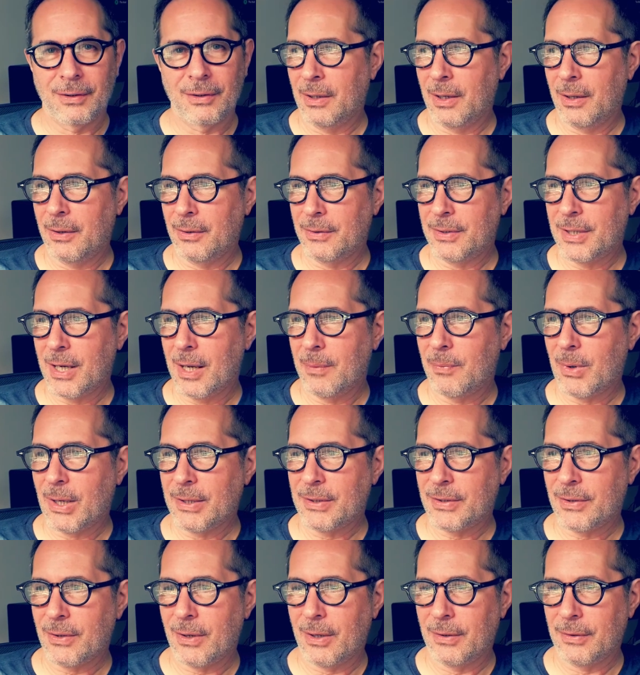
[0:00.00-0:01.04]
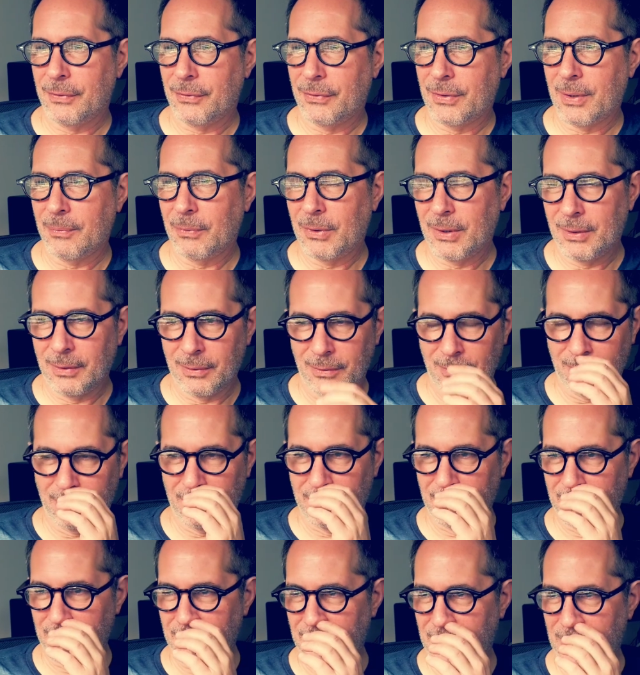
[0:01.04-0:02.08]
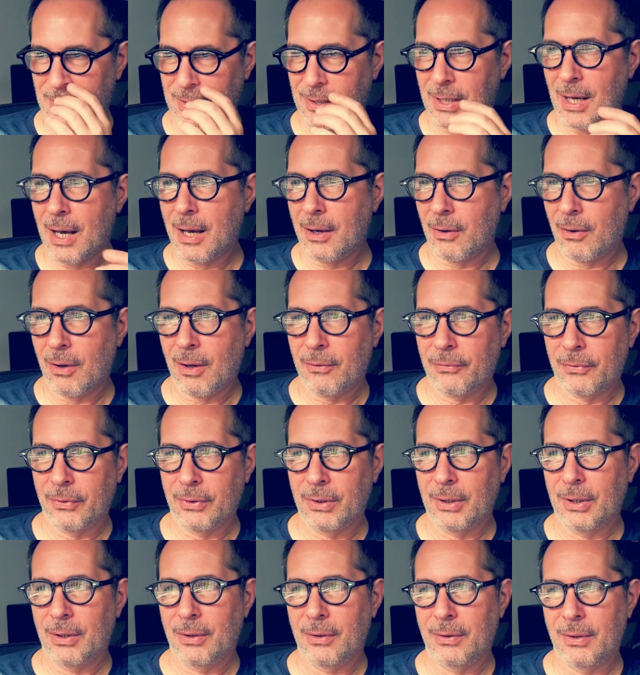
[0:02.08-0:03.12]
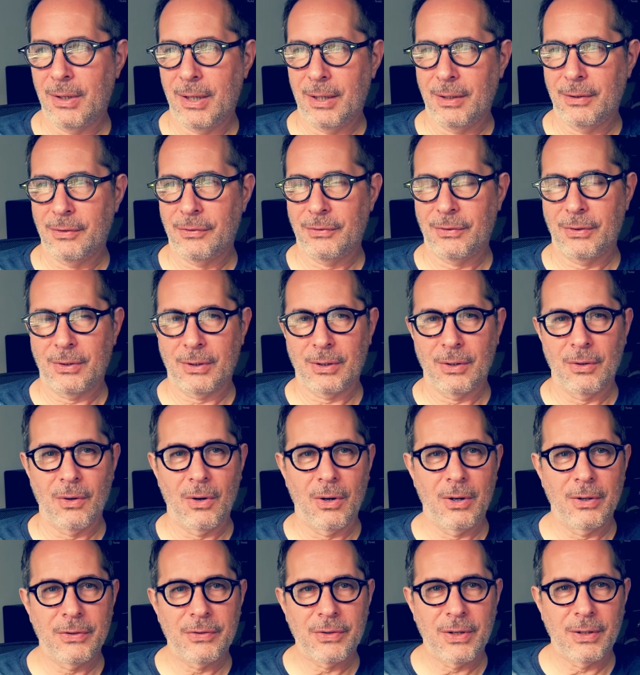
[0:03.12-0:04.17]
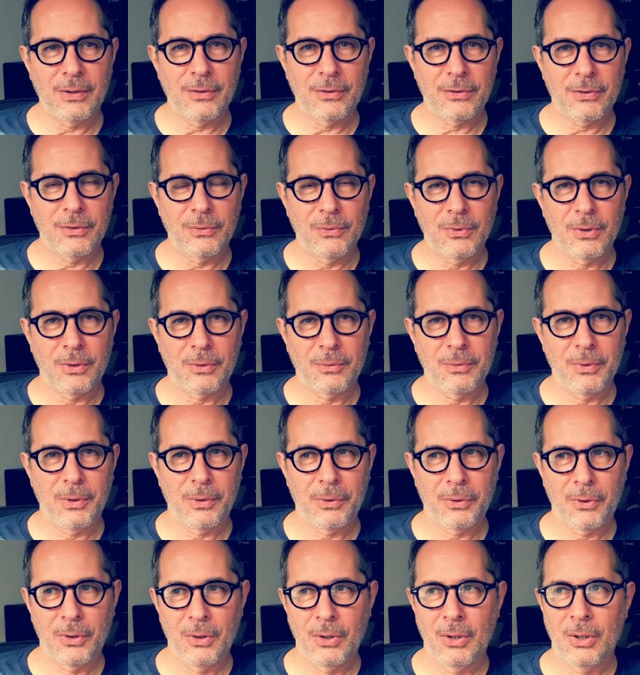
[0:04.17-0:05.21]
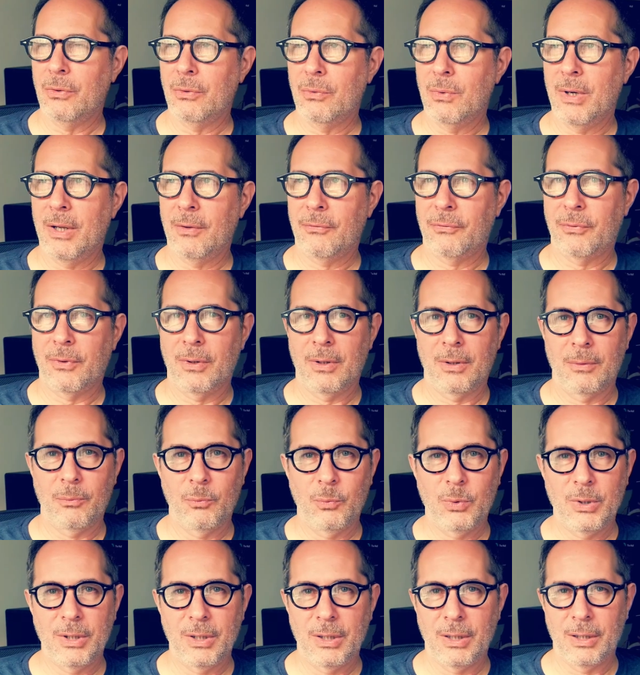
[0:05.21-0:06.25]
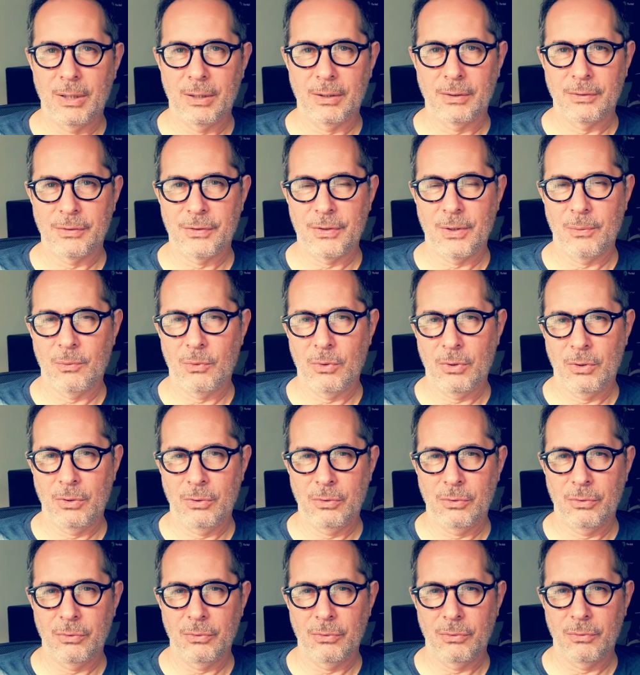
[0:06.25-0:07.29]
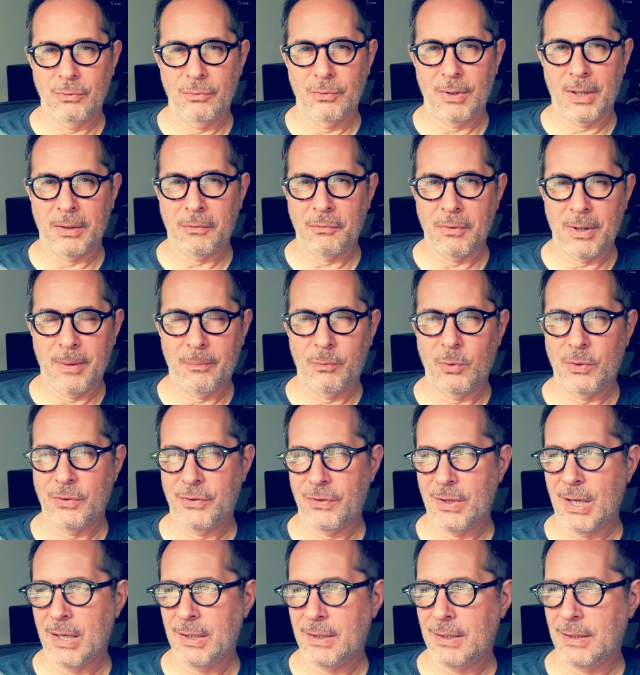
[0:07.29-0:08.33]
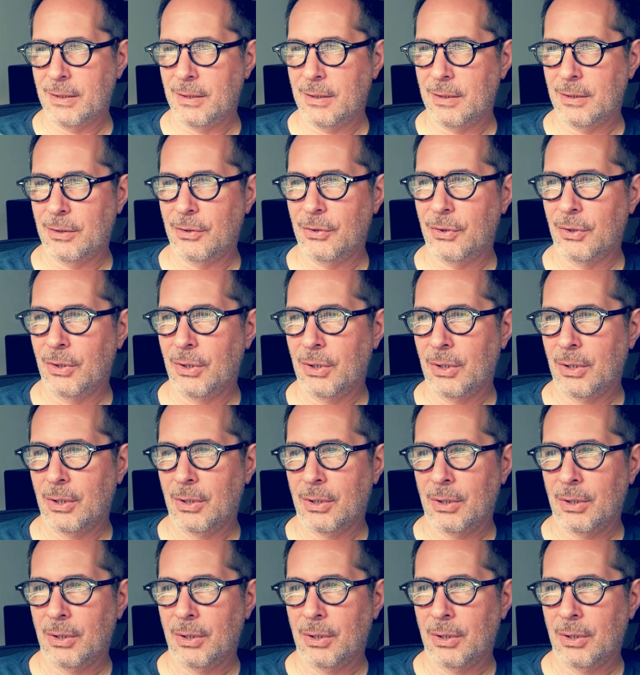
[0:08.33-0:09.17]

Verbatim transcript: Another tip, I saw something just got awful the other day, is like an artist I used to work with who went from being someone who like represented